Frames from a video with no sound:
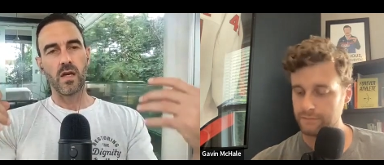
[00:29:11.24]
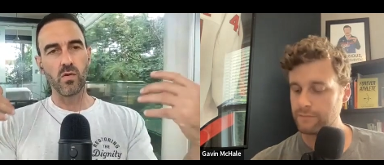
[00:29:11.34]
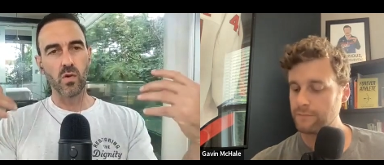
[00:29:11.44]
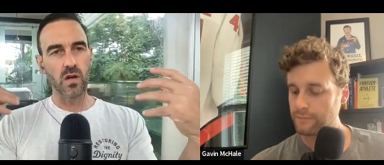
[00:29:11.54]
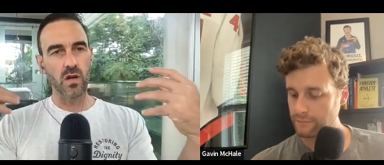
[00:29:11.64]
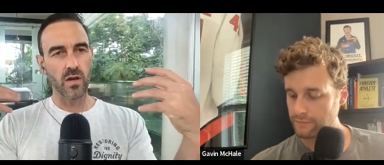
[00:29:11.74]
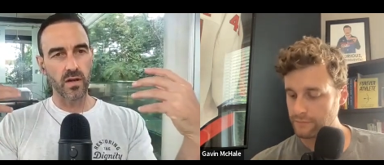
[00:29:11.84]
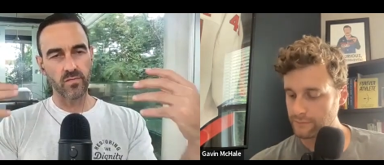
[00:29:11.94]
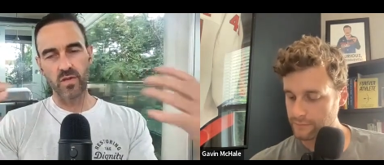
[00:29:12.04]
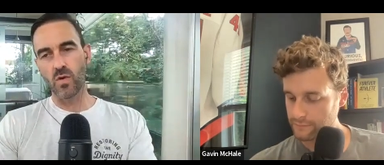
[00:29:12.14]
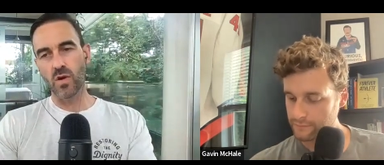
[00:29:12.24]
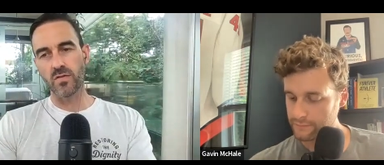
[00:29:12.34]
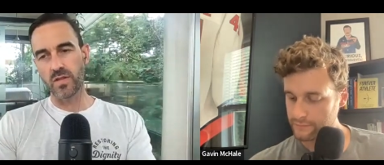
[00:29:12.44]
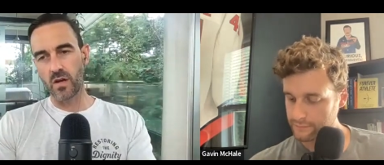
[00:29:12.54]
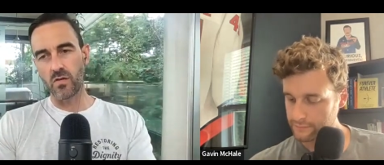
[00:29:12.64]
Speaker 1: You were you were
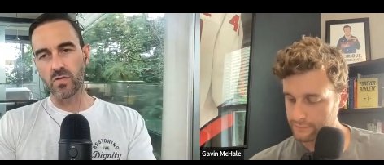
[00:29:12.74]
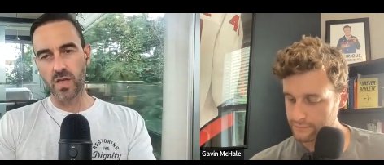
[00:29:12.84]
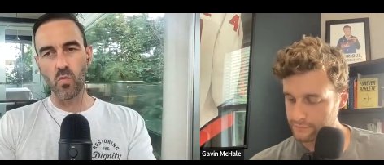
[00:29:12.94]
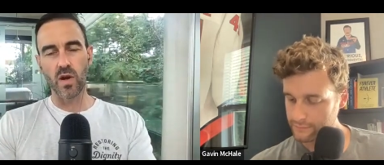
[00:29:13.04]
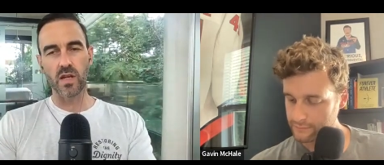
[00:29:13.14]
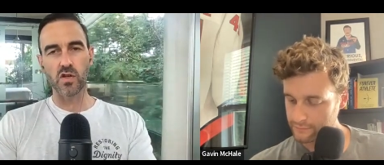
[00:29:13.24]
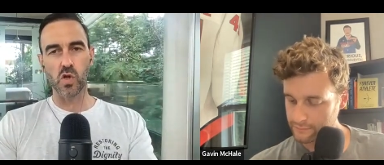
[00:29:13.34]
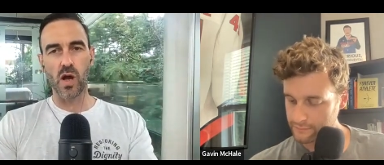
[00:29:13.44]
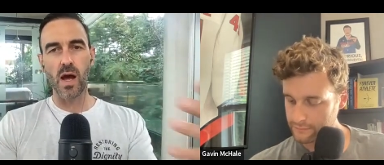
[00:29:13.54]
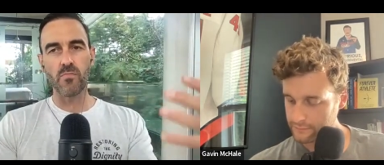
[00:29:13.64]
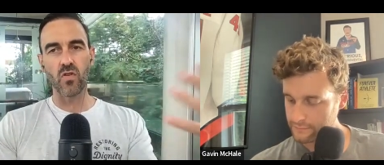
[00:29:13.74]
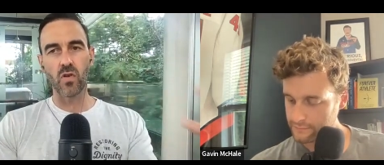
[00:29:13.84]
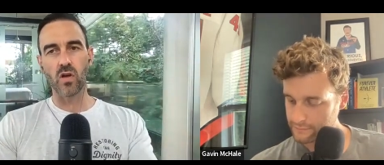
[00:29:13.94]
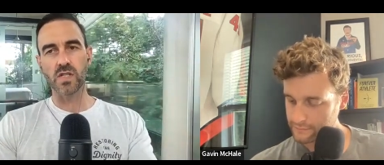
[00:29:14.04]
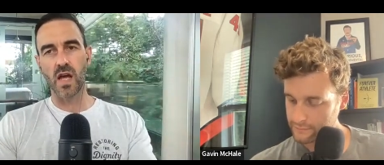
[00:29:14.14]
you know somewhat in a tribe for a
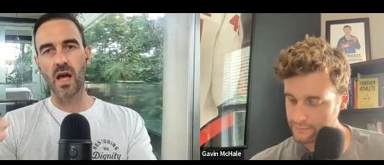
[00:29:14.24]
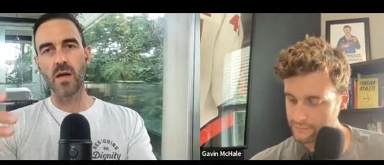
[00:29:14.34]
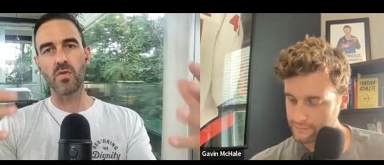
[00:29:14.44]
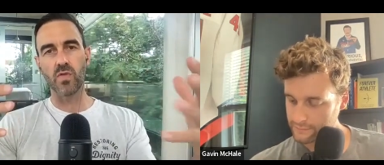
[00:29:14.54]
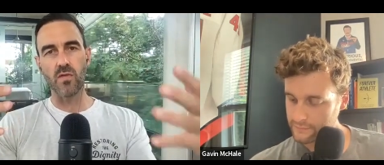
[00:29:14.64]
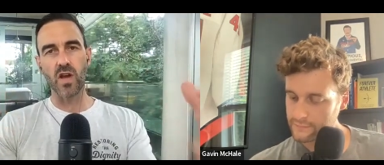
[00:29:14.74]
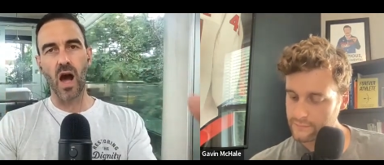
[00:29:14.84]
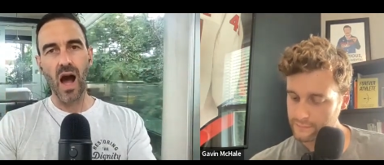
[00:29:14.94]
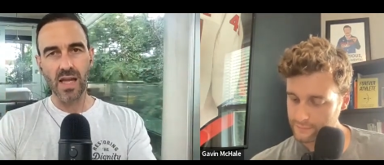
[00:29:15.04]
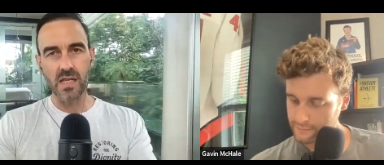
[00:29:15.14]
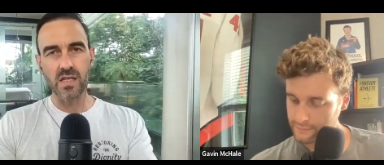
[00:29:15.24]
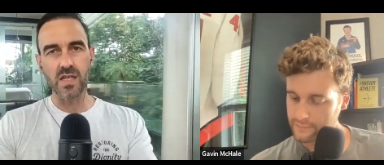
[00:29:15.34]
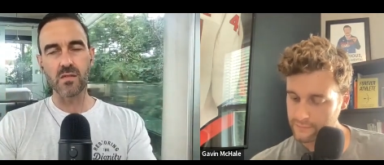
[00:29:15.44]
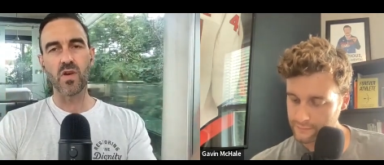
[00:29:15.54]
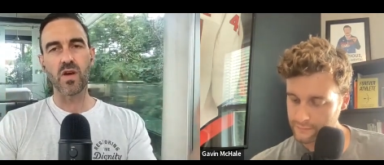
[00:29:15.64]
long time, and with every hockey
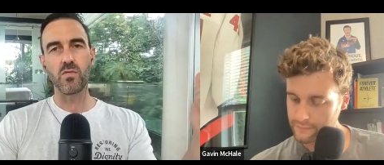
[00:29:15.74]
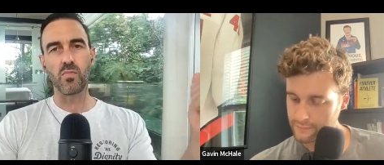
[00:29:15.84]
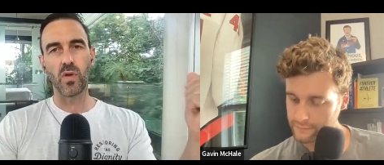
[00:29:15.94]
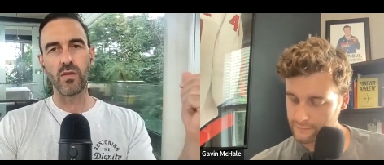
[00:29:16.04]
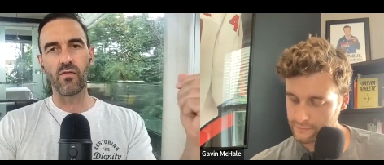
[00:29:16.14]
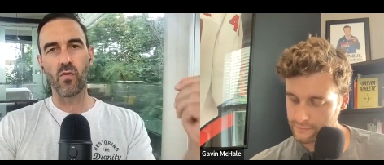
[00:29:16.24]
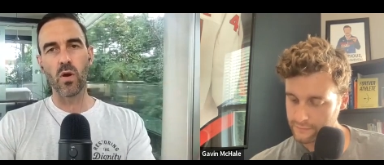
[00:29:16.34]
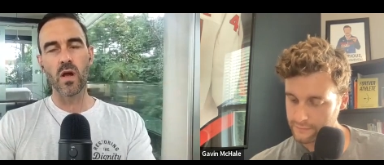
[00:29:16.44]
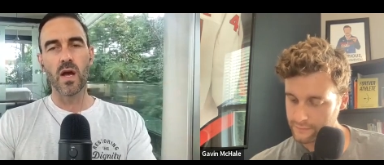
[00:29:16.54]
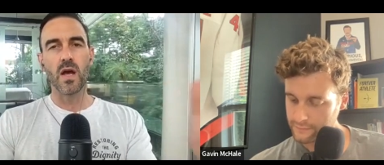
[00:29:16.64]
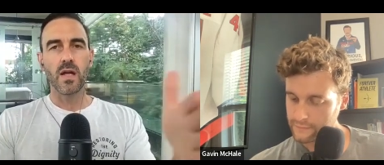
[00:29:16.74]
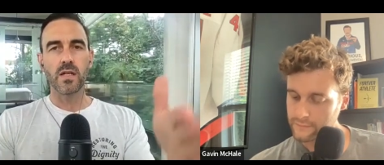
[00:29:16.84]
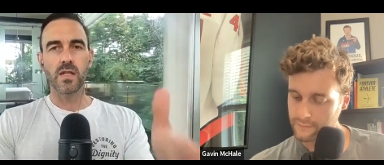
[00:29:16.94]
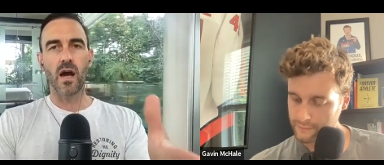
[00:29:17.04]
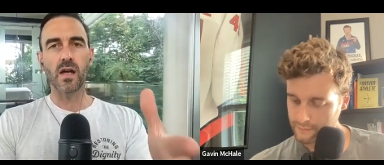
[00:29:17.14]
team that you played for.
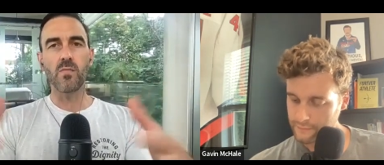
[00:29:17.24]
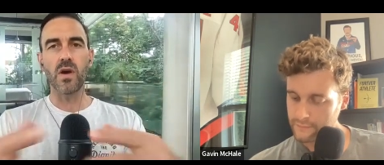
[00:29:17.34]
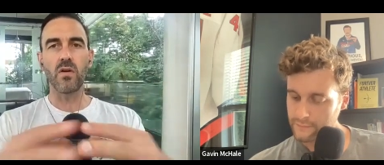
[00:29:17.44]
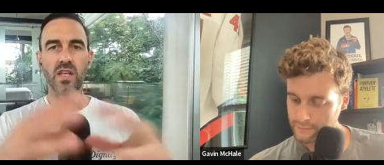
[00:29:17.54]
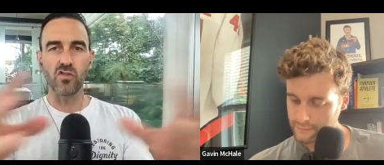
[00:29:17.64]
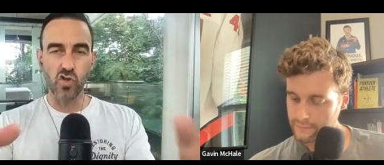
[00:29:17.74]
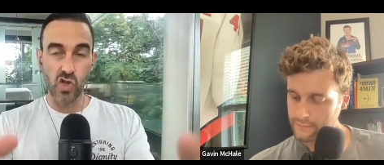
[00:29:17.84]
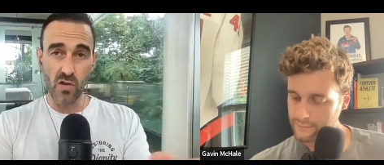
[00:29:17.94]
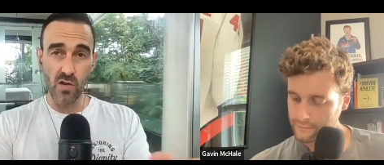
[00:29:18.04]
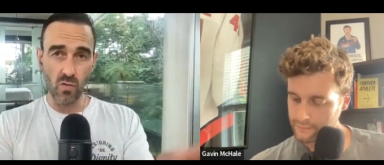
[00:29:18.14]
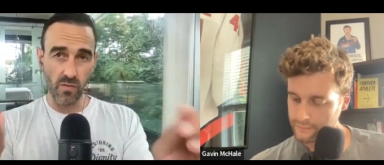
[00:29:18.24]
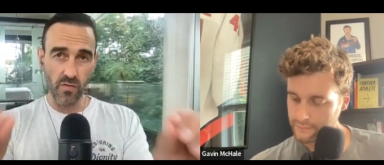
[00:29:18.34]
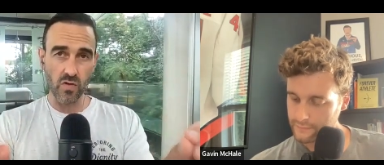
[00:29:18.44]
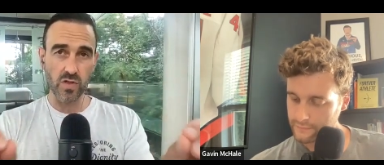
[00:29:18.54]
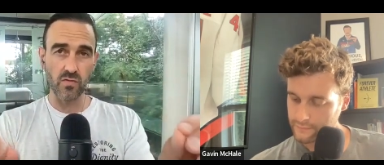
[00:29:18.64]
Talk about in general,
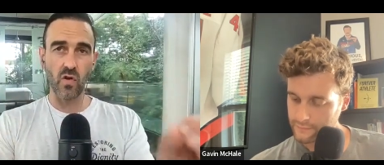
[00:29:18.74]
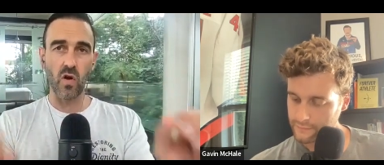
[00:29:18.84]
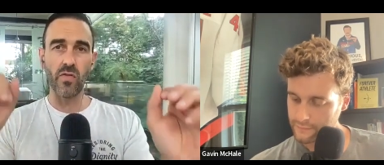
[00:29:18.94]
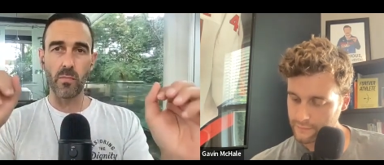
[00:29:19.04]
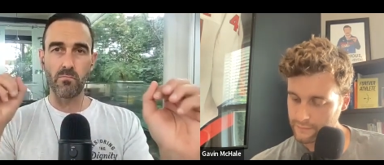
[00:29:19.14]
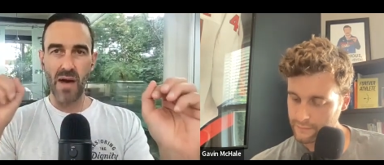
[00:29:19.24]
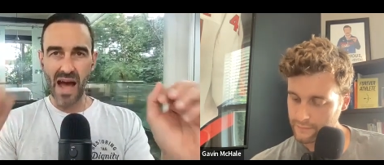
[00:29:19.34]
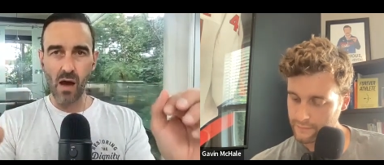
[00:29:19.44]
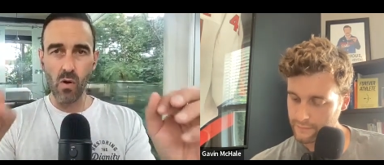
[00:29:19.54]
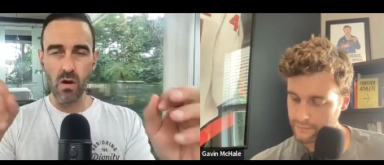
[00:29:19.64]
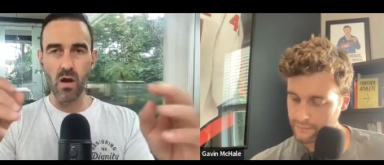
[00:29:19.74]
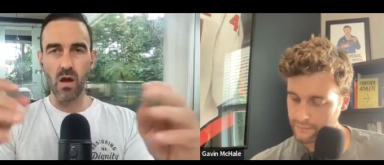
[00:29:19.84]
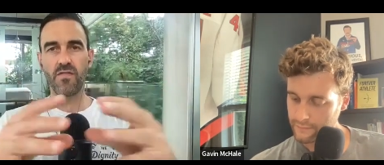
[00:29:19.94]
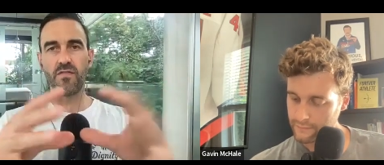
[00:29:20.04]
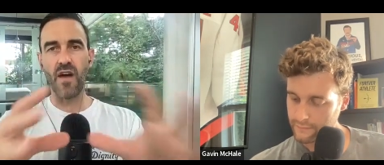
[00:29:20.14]
first of all, the power
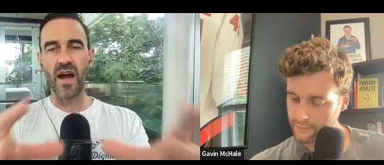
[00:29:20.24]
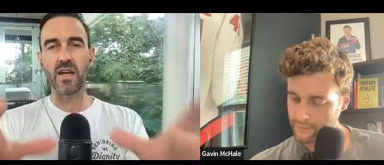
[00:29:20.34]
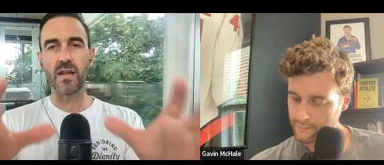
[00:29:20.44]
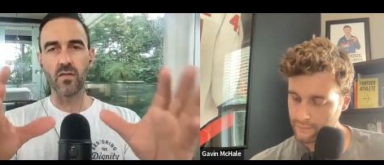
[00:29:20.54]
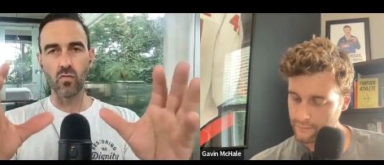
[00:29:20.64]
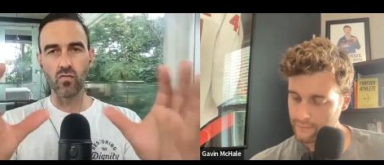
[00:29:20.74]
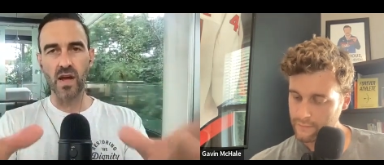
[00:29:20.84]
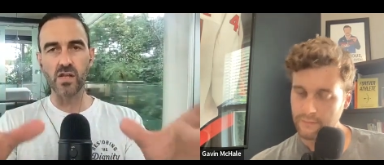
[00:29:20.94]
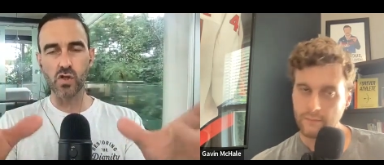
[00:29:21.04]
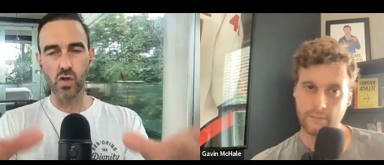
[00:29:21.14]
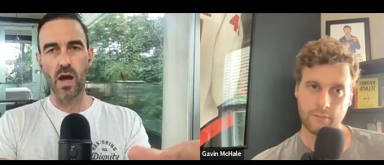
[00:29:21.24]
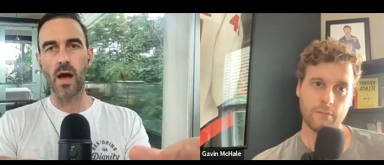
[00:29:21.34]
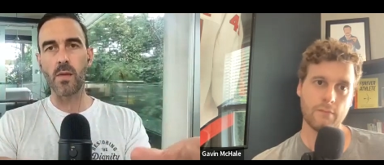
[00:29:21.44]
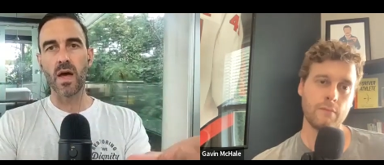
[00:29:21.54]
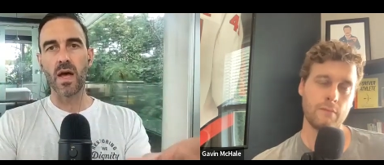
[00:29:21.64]
of finding the right
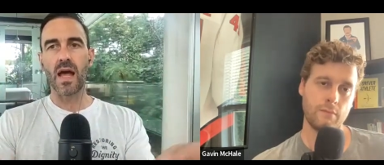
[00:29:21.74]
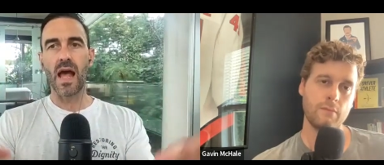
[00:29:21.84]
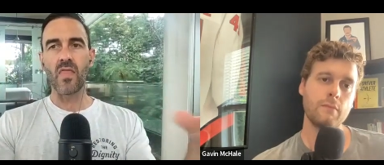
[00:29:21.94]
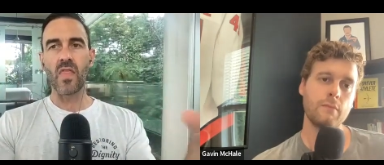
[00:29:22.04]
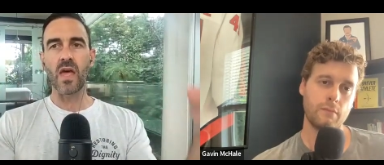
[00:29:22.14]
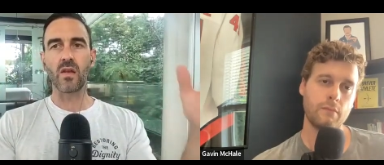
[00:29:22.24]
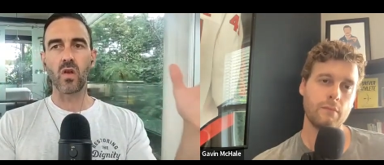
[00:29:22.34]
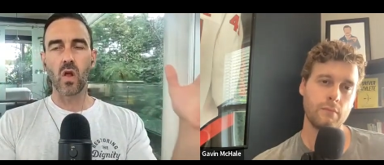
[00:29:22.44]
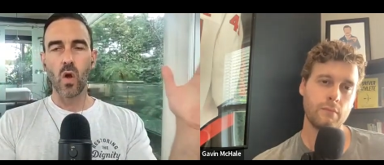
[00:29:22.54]
tribe, and then